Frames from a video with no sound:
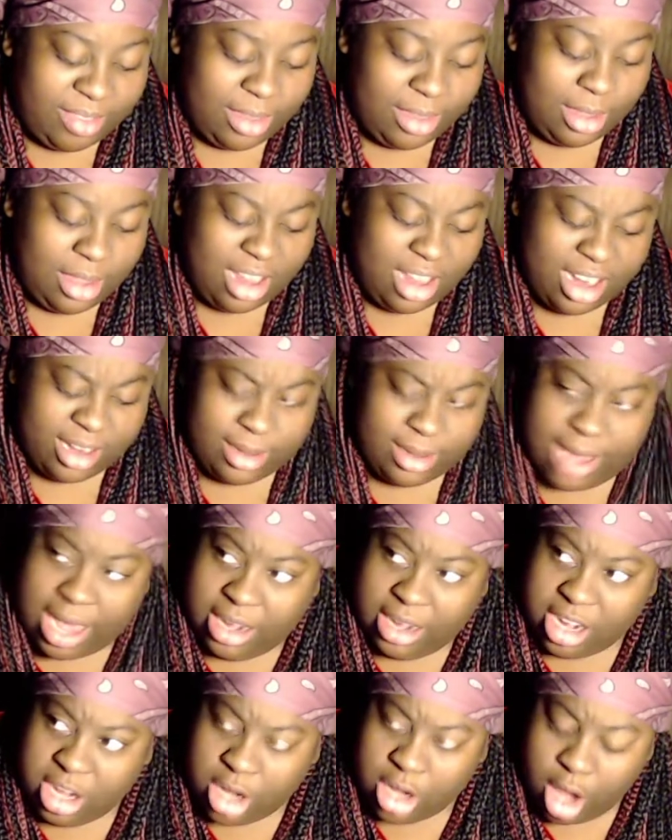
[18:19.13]
Not
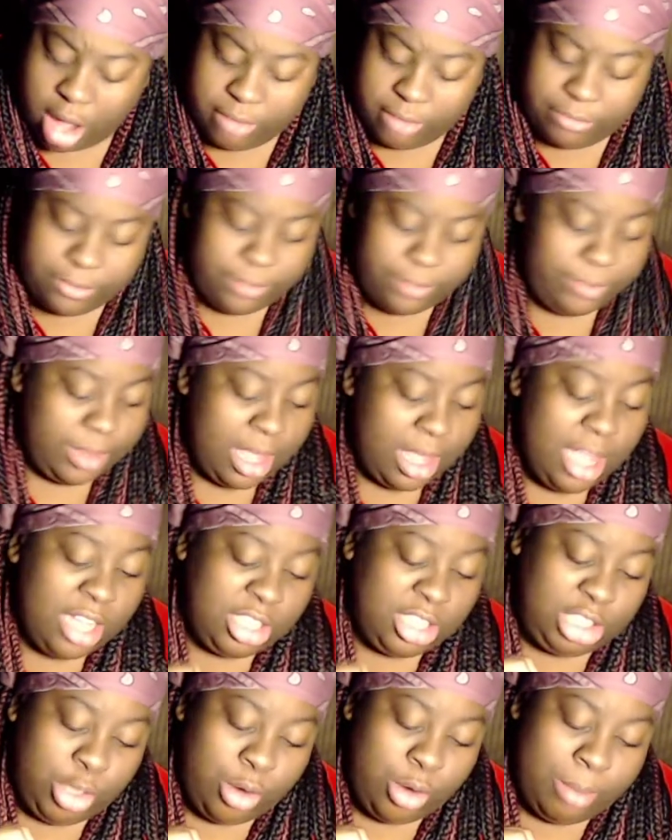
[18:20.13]
enough. She
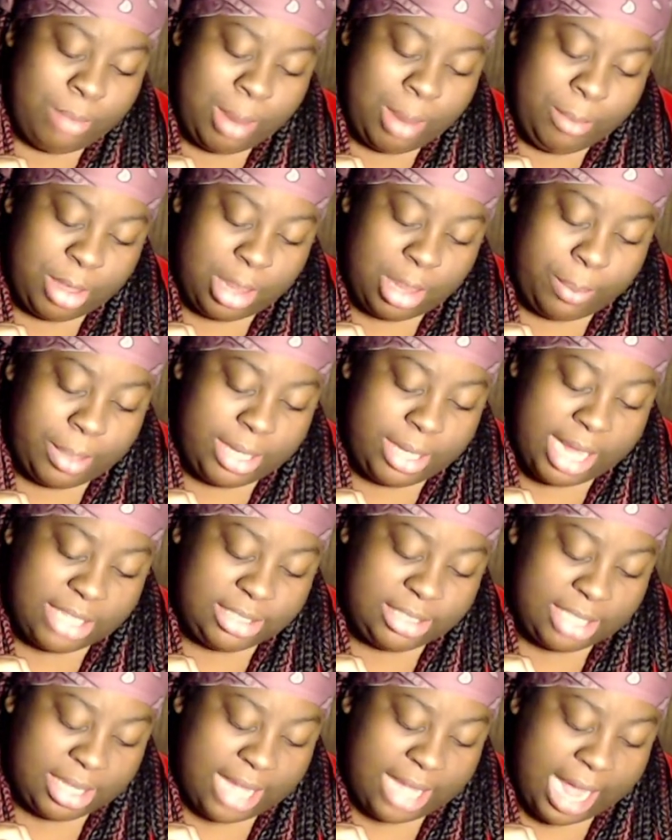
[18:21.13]
remembered the production
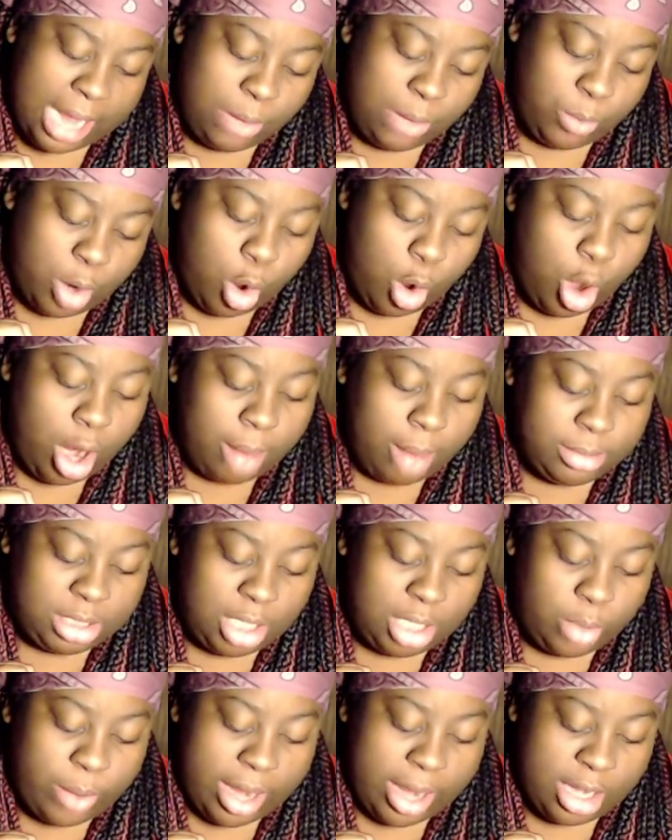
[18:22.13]
line where orb
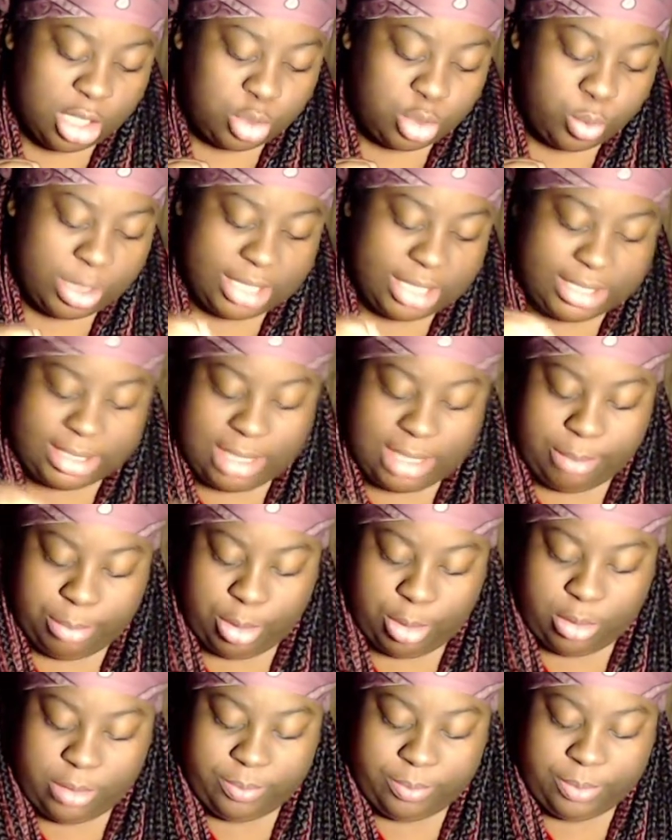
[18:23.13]
generators were assembled.
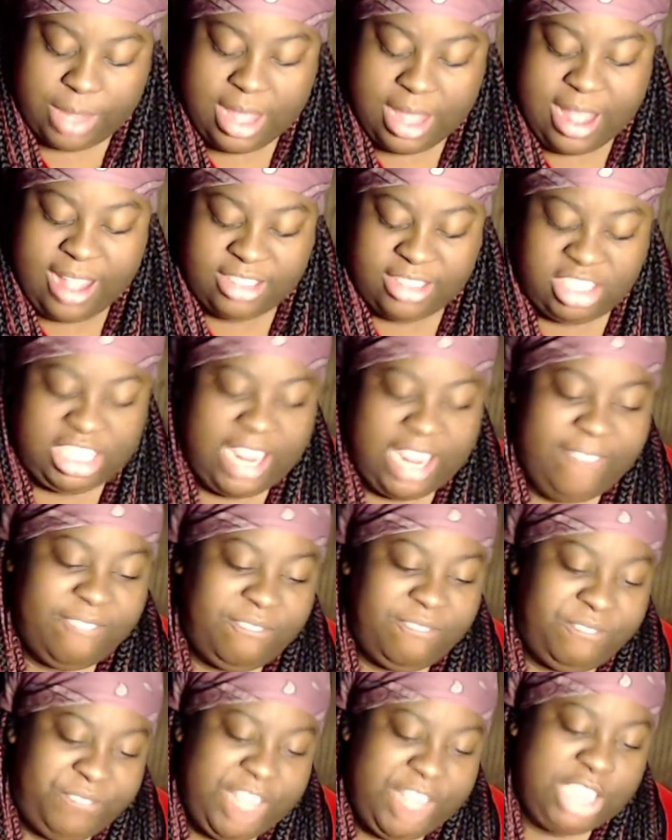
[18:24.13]
She
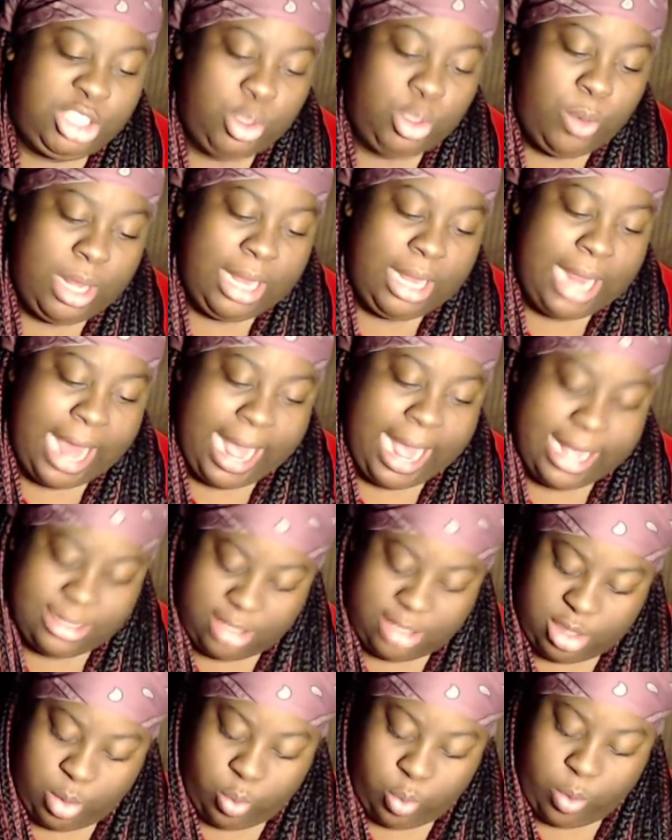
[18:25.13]
visualized the
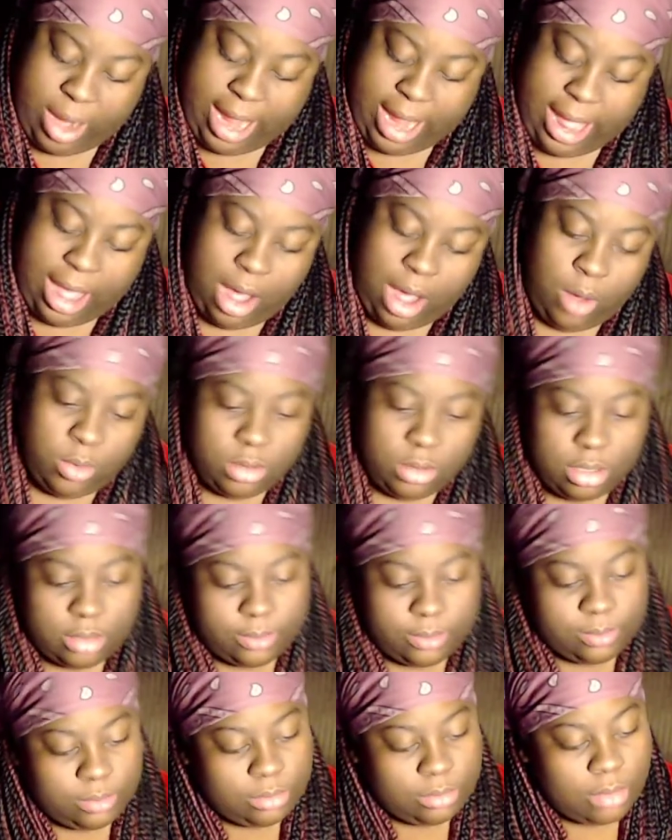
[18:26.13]
round,
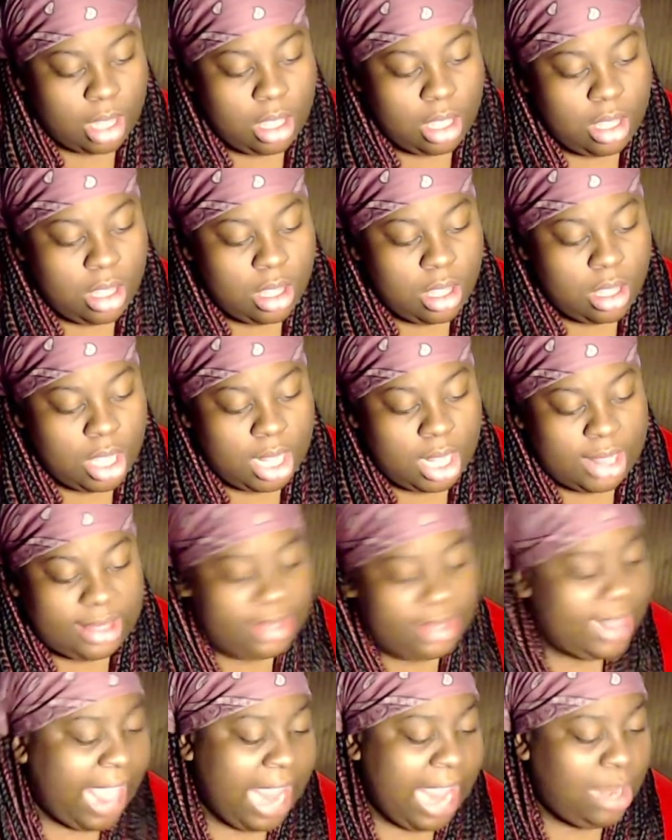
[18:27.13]

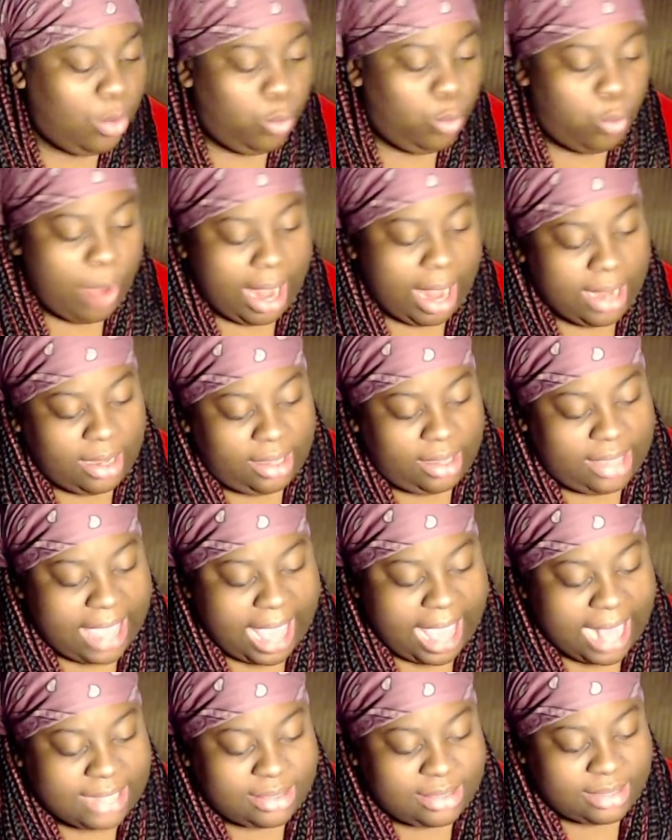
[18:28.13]
lightweight
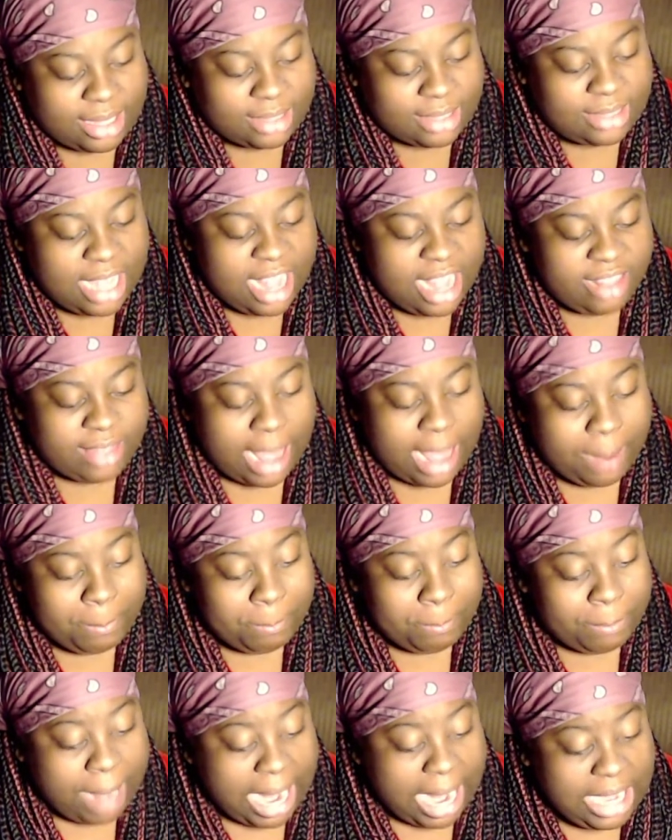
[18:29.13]
castings that
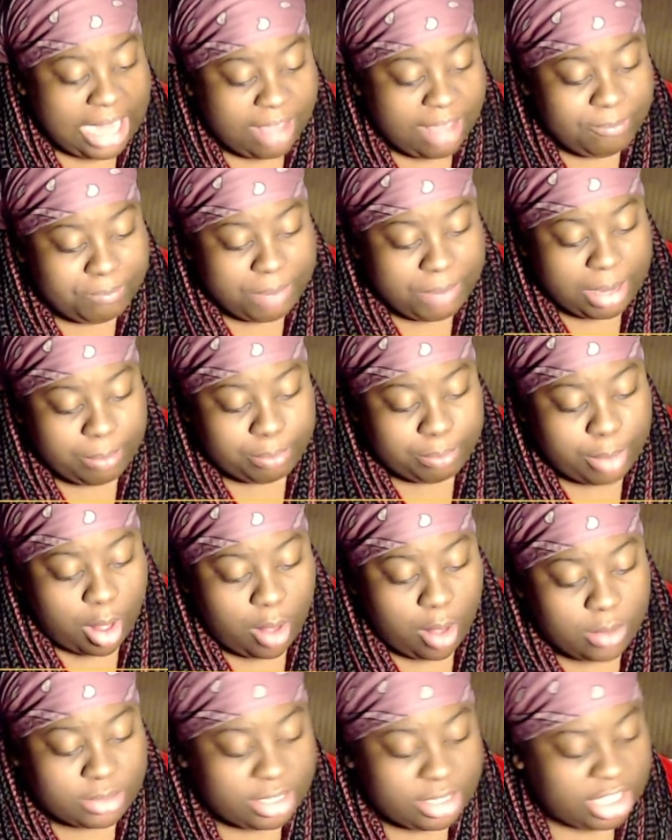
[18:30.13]
might have been balls in
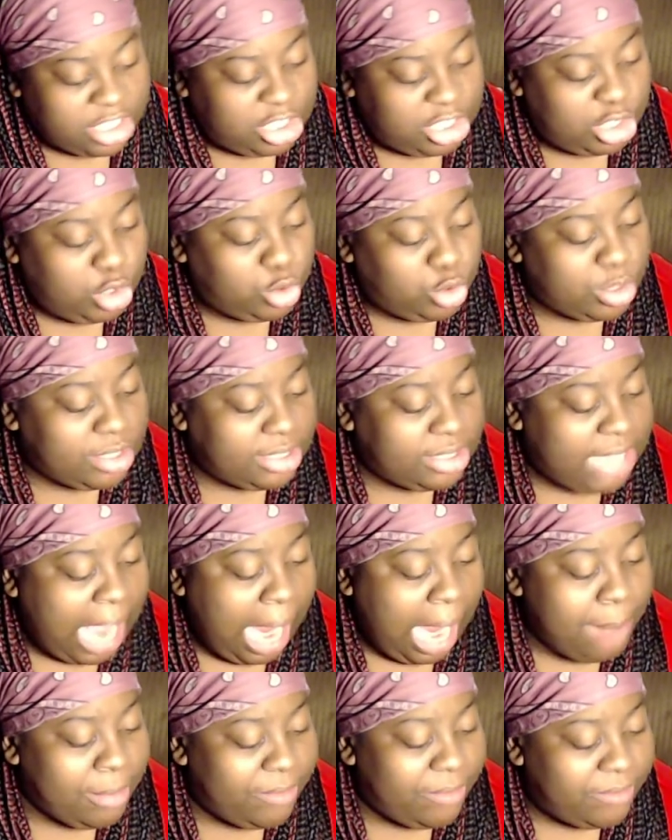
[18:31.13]
a children's game if
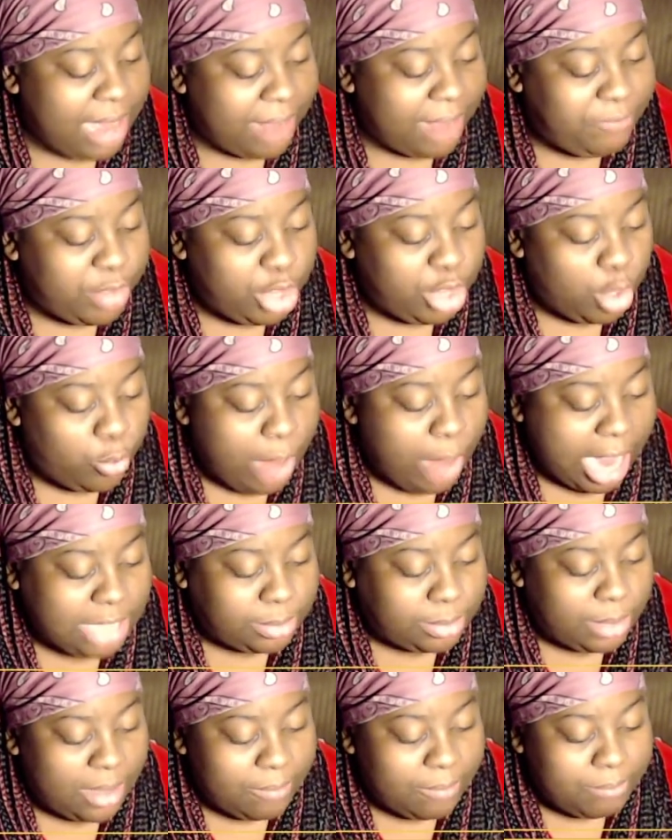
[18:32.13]
not for the arrangement of
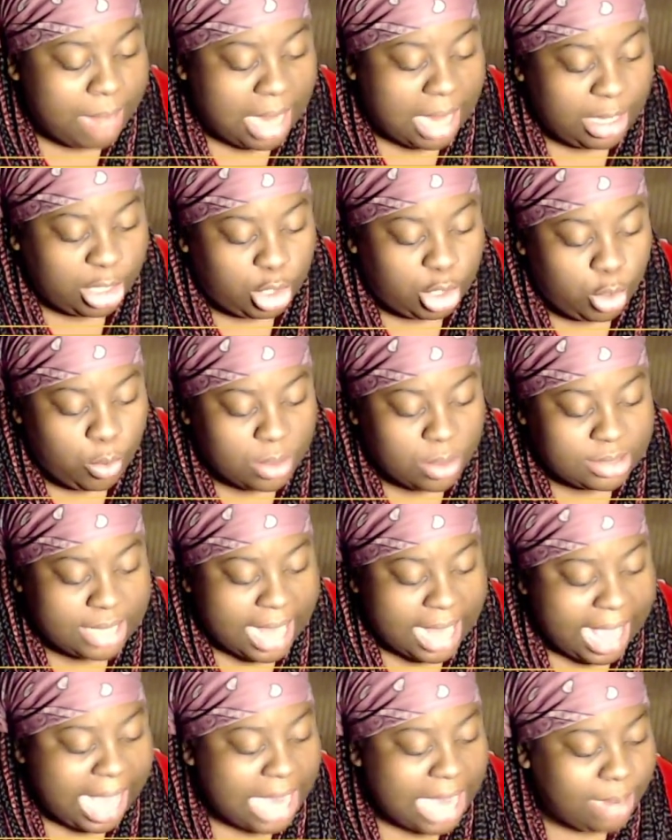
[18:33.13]
molecules and
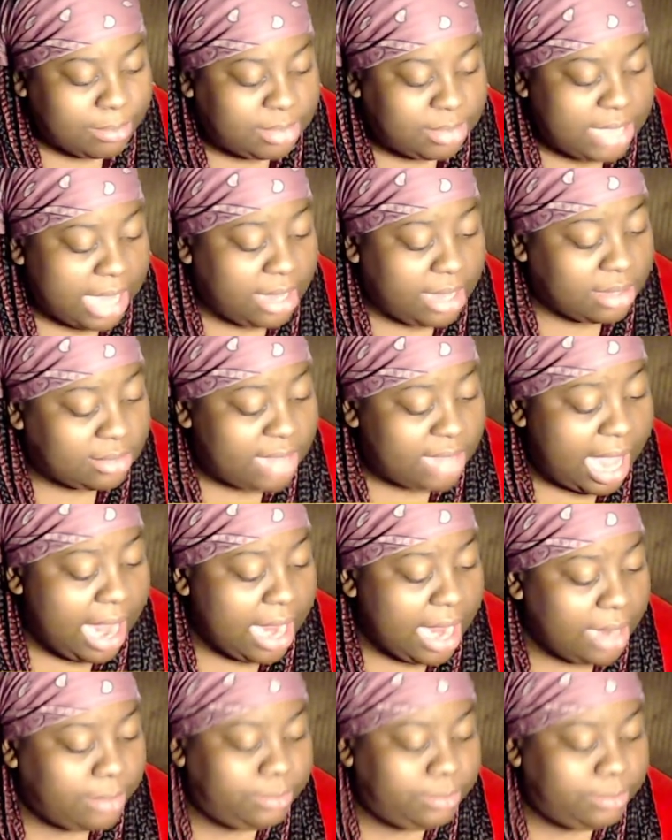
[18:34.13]
atoms they contain.